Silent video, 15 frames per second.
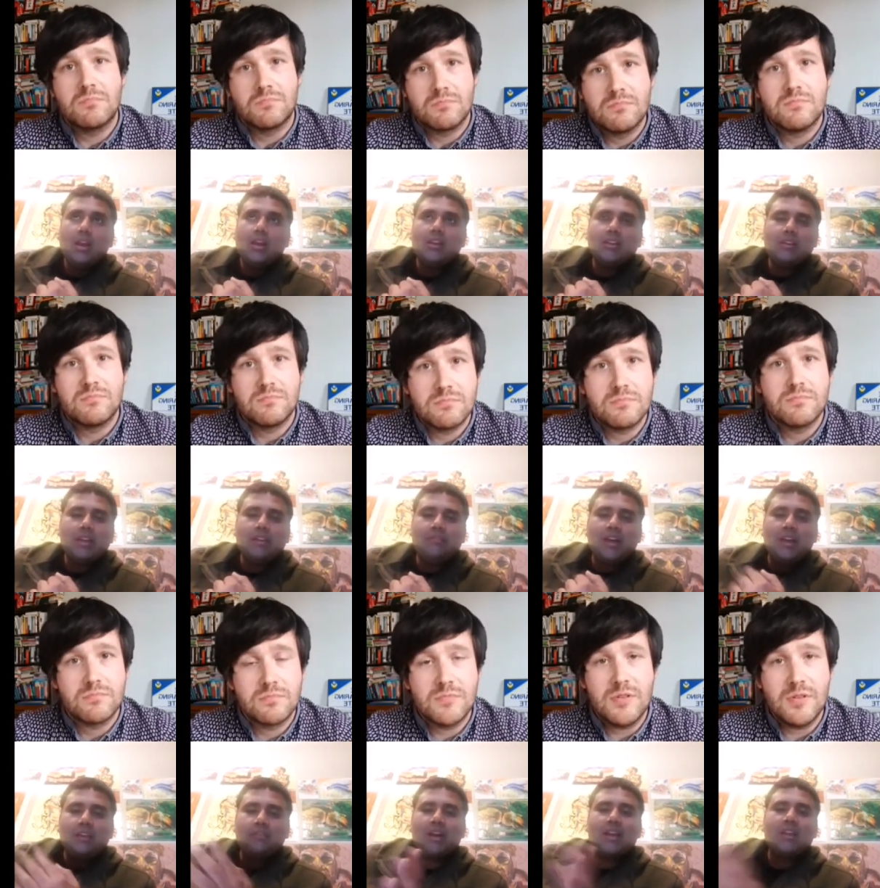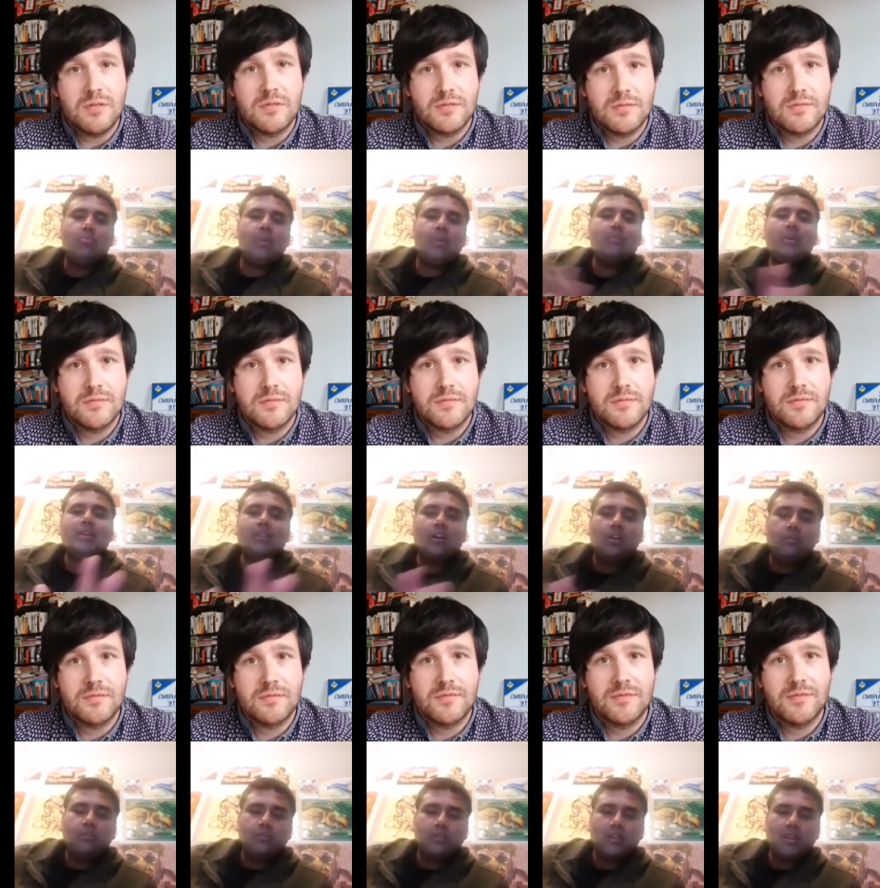Speaker 1: if I if I compare myself
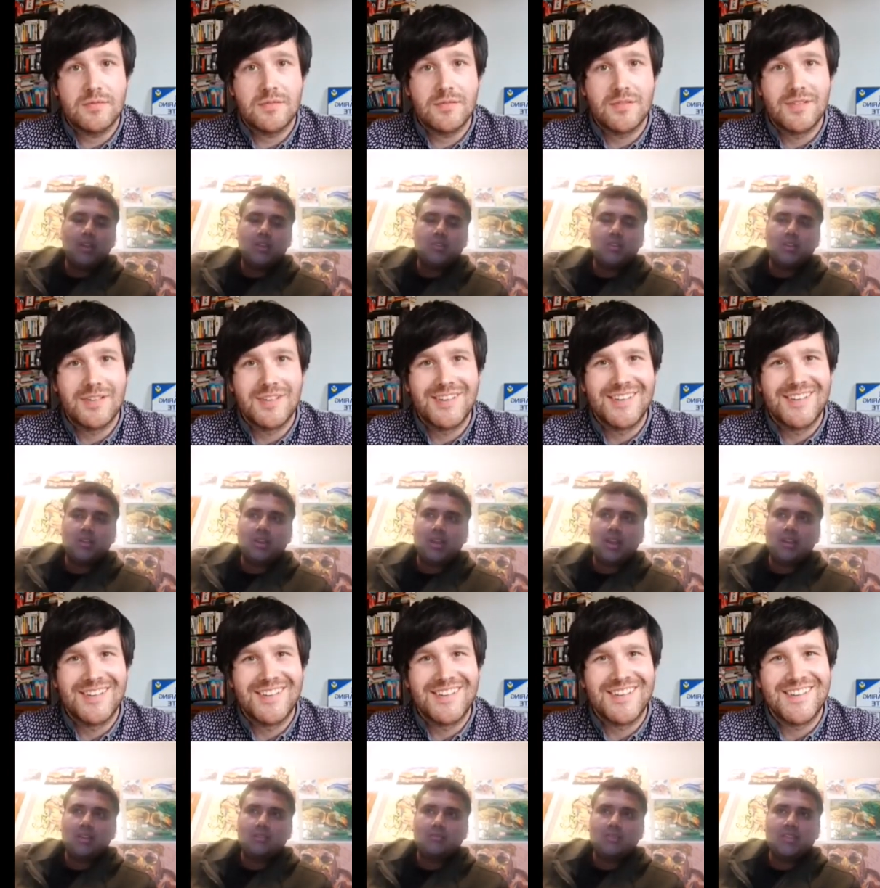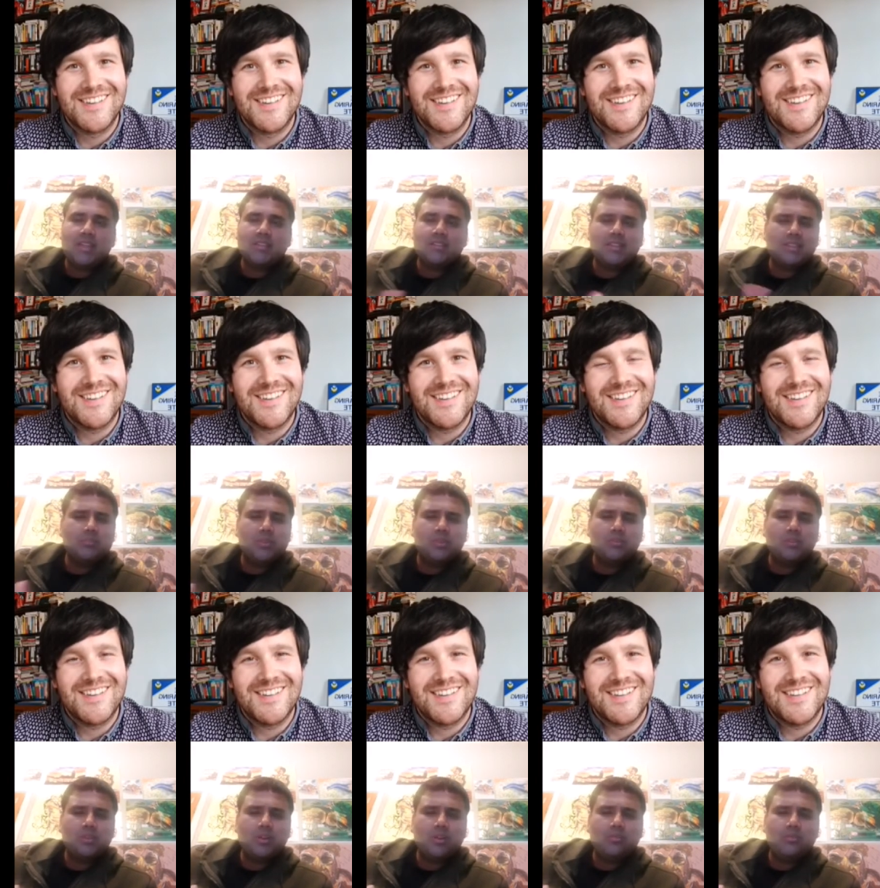uh, to like say six months ago,
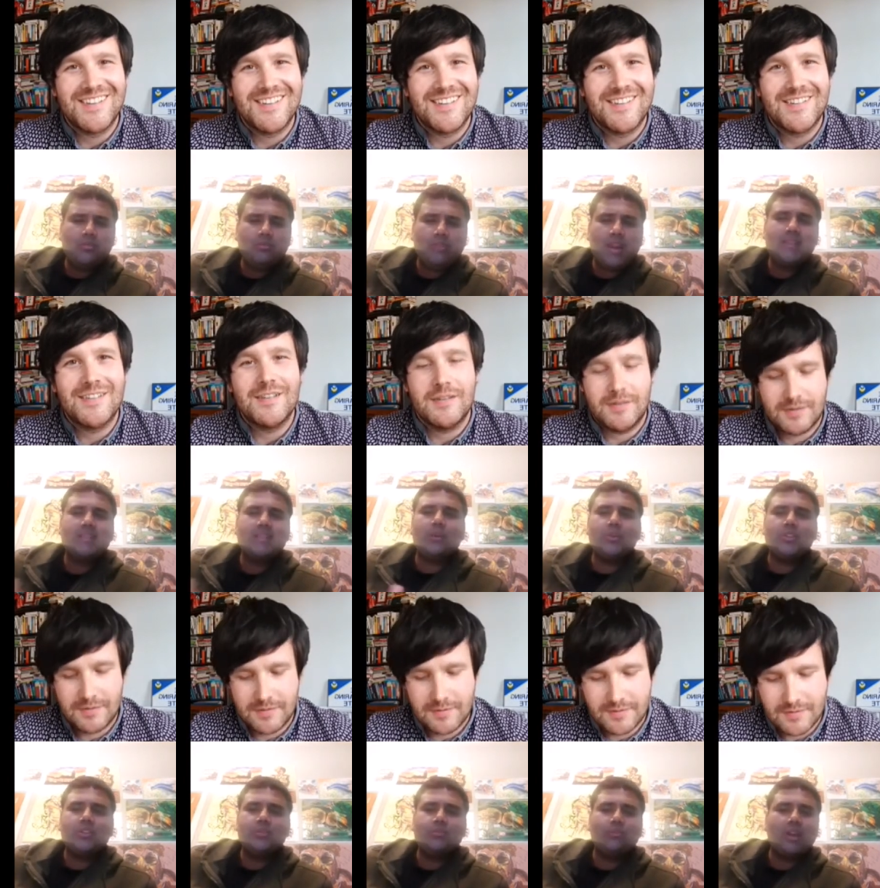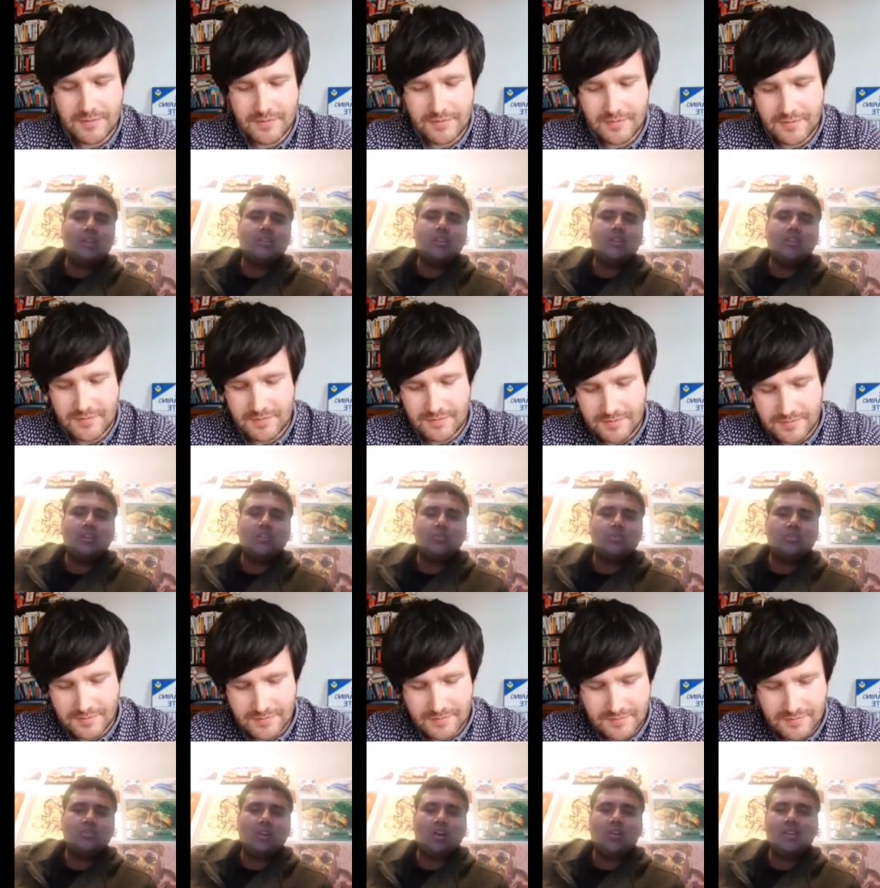the rate at which I was writing is just
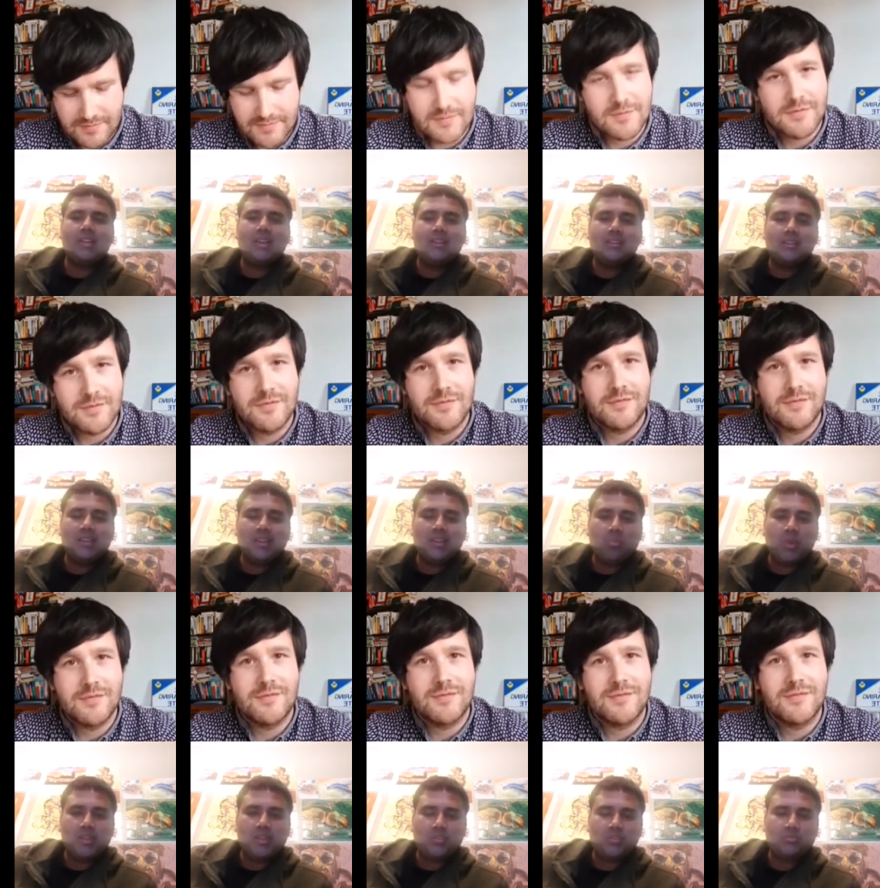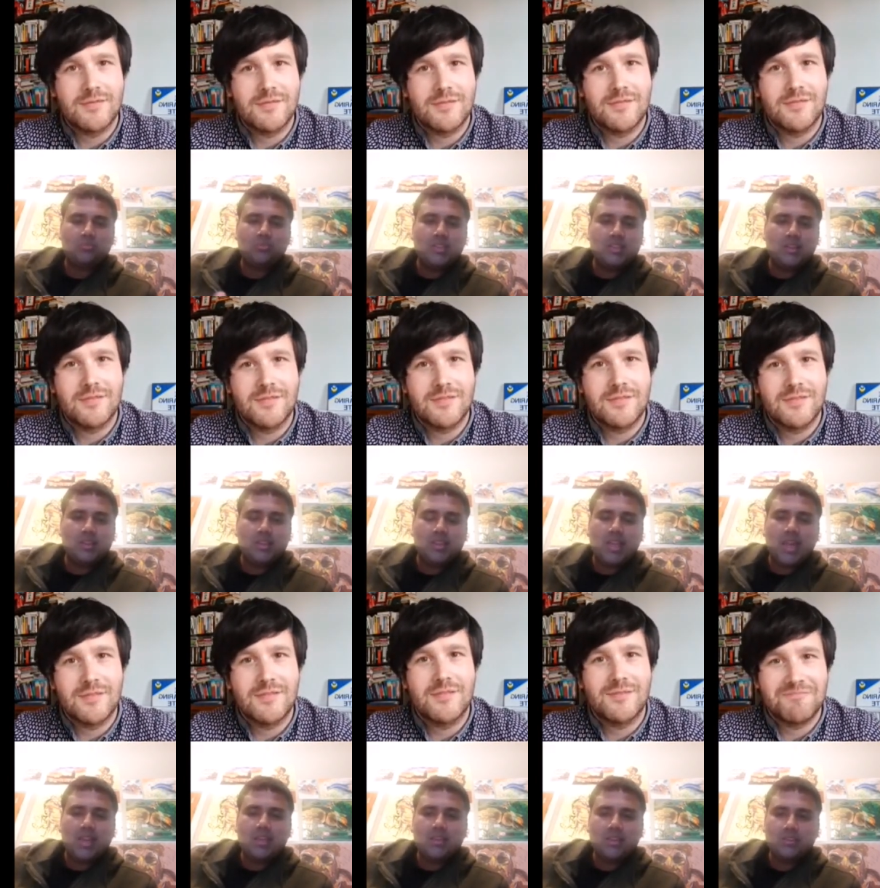hardly anything compared to just recently, and it's